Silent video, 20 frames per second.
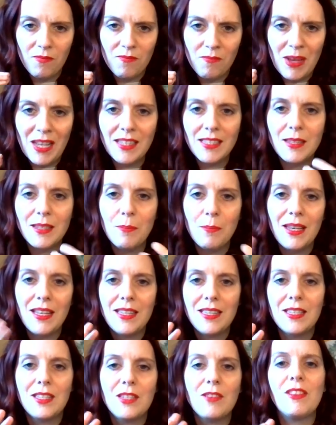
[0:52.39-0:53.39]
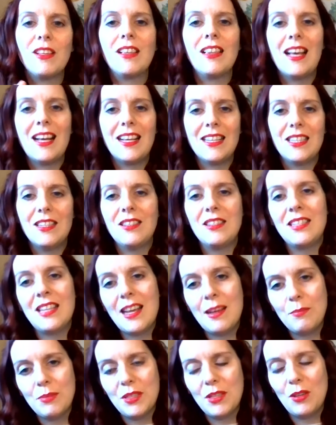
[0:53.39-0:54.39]
bits and pieces of the classes,
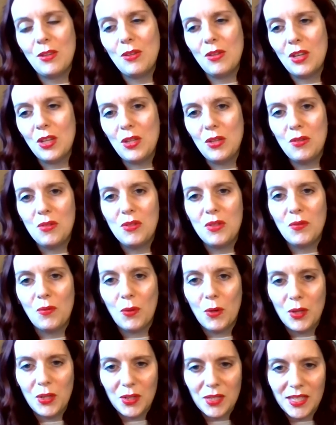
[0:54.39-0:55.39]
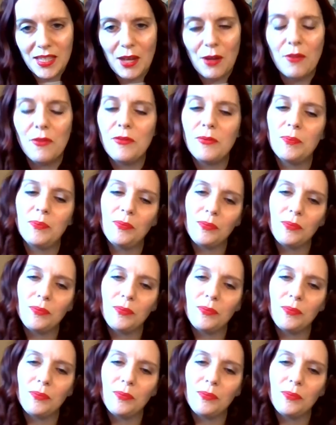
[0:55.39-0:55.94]
tips that you can use for yourself.